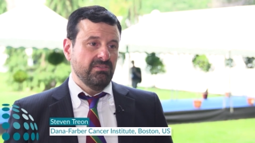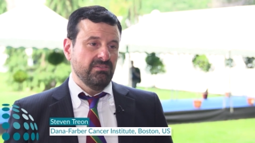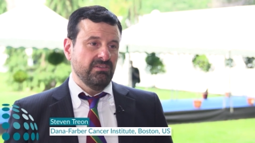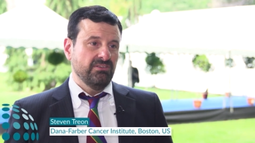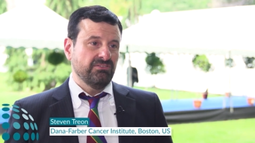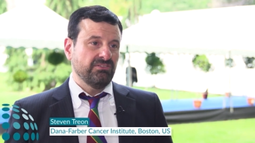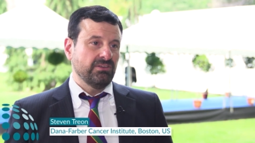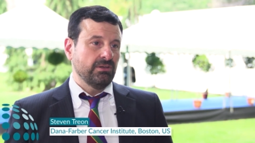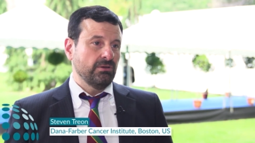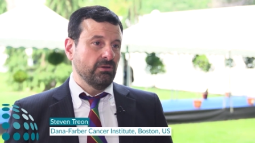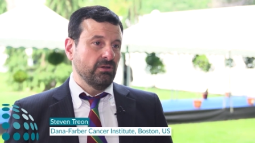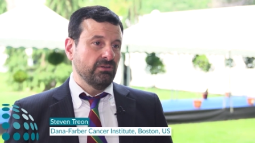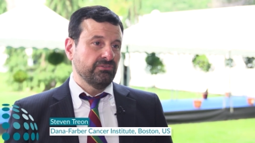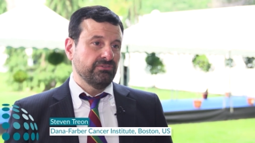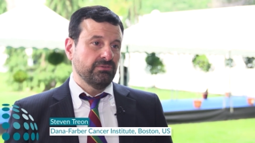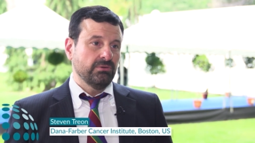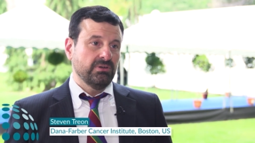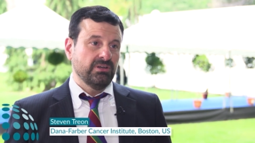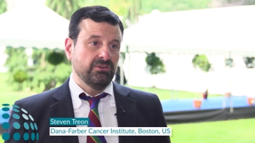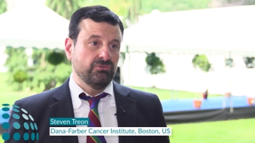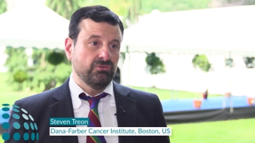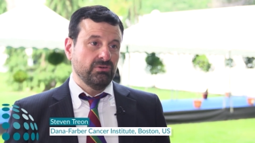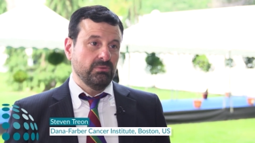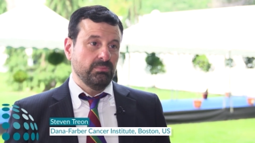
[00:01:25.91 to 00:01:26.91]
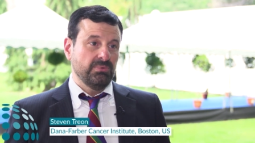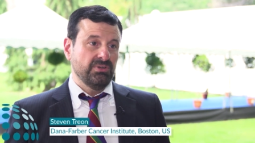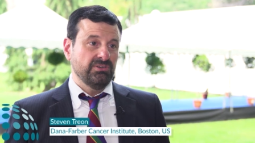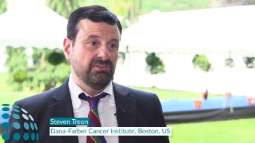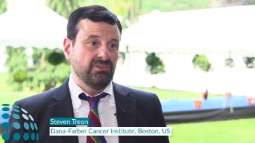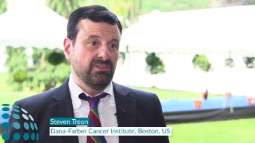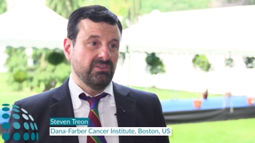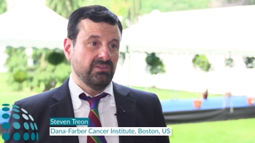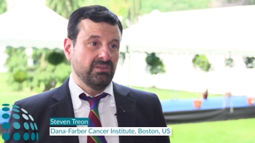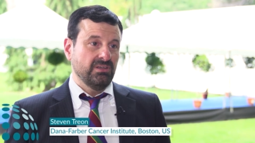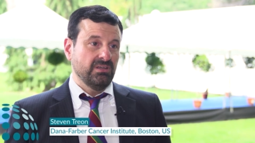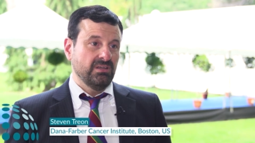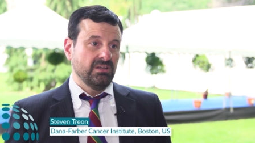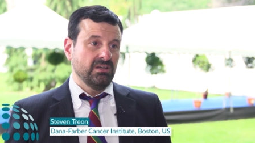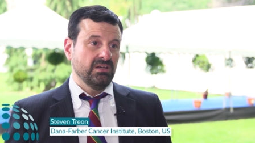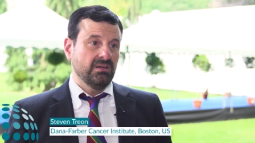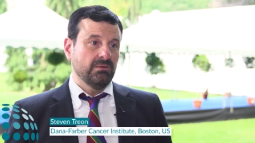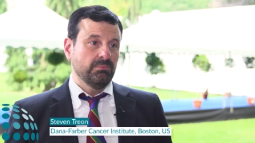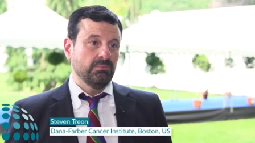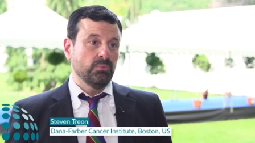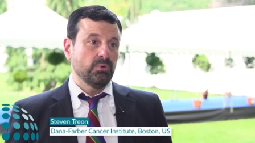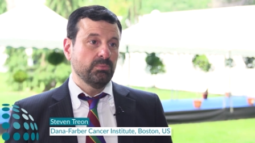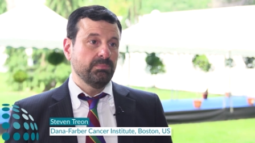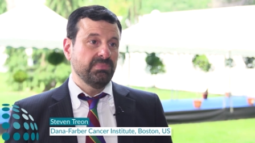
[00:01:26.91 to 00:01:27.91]
This can also contribute to the
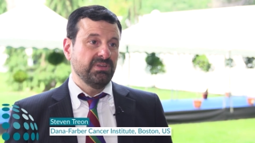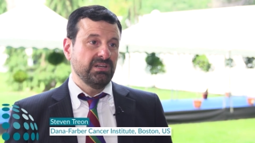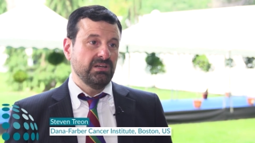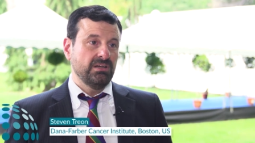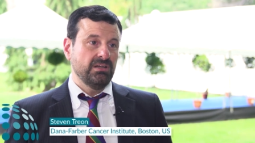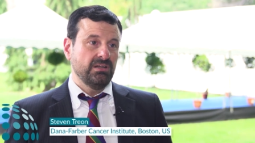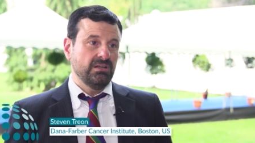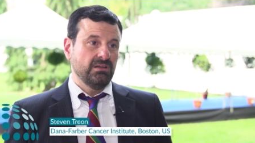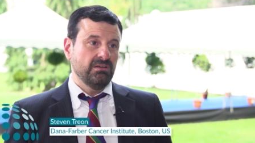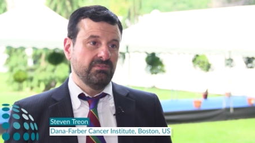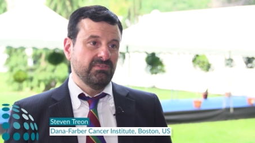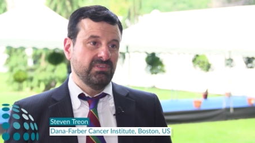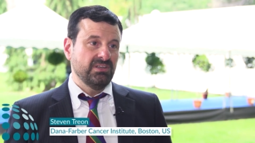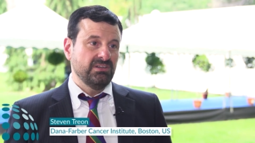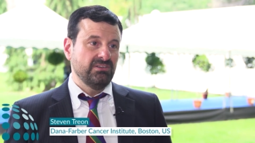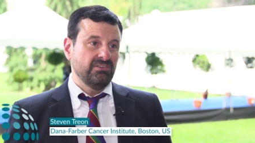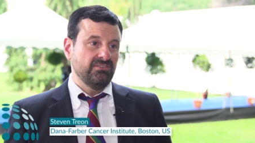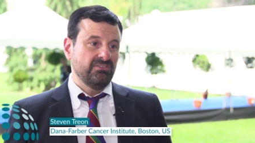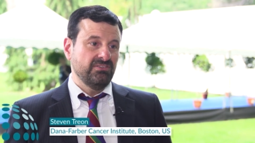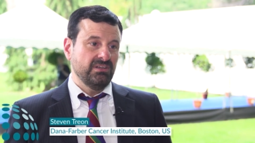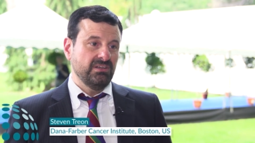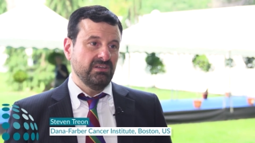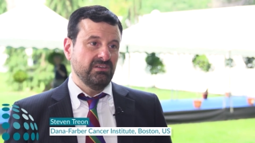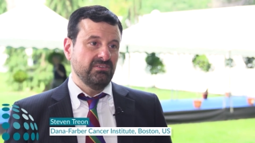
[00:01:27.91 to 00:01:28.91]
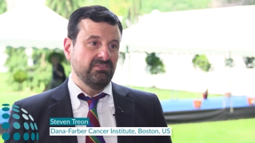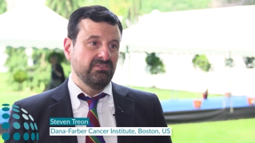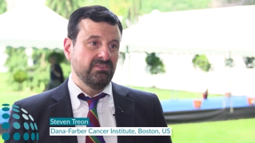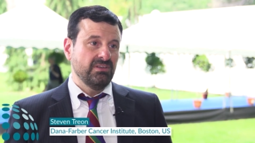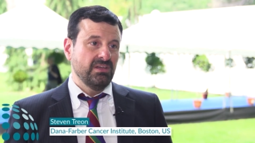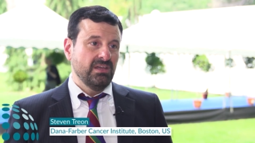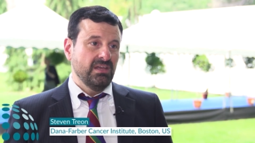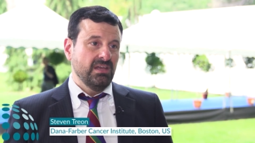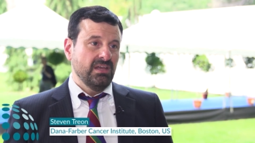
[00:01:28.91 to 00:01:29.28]
morbidity of the disease.